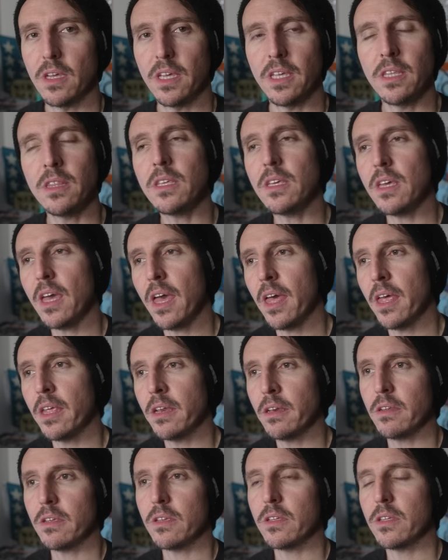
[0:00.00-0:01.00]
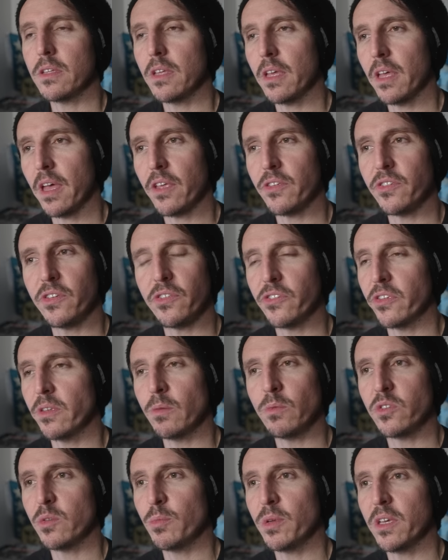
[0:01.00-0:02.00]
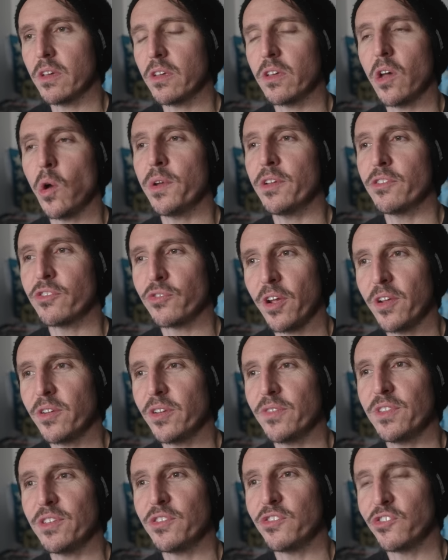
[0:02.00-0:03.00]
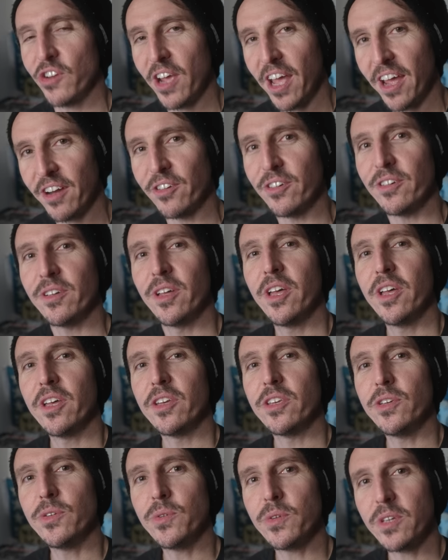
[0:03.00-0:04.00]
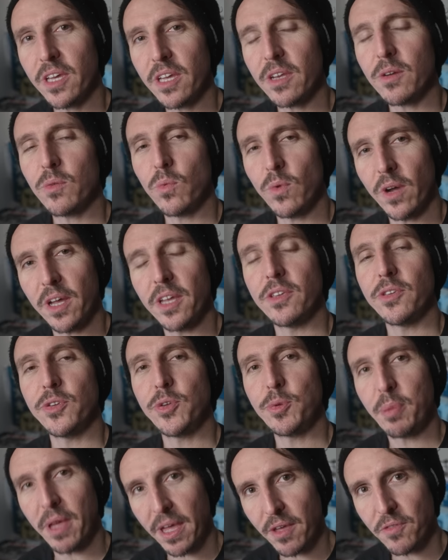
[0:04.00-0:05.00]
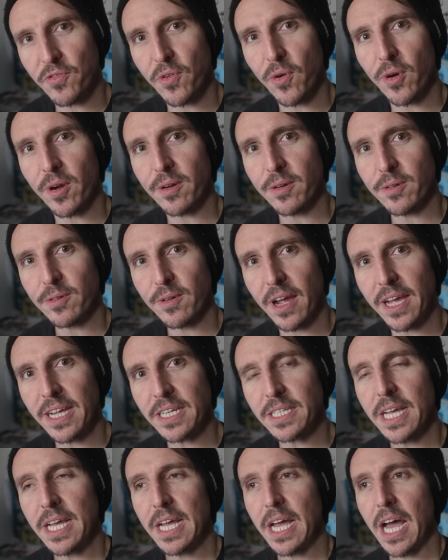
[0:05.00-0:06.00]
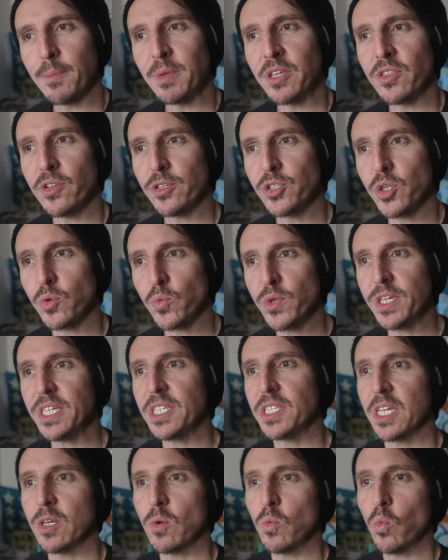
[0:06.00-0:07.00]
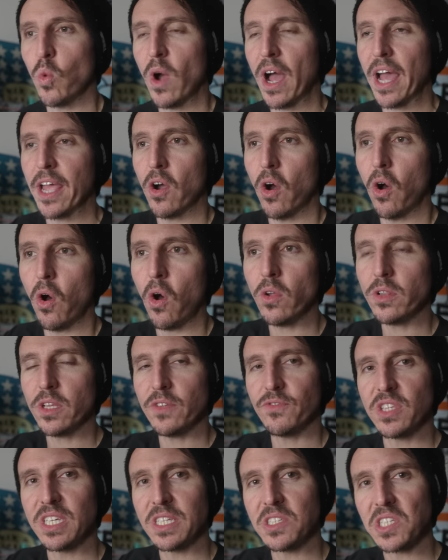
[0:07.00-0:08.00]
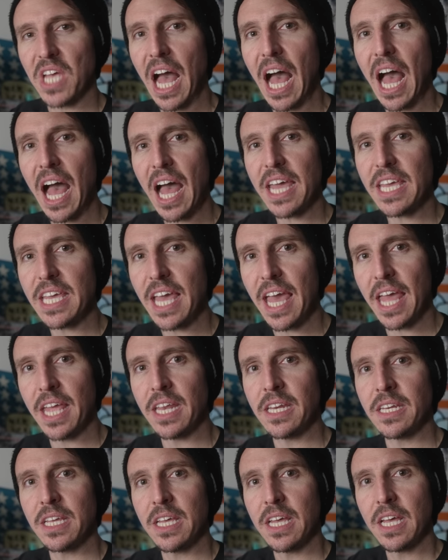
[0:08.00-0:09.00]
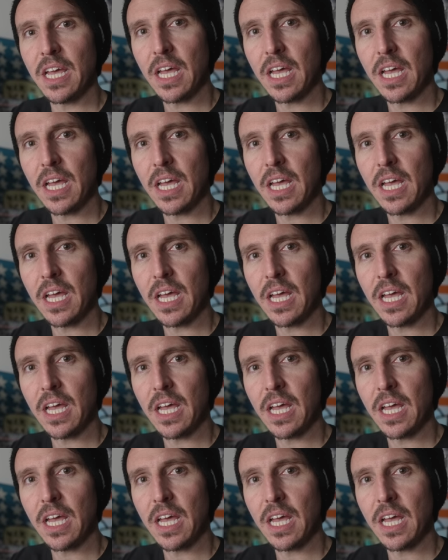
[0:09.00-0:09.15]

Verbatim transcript: In the end, as it seems to be a going trend of this channel, you get what you pay for, right? I mean, there's a reason why all of these high end,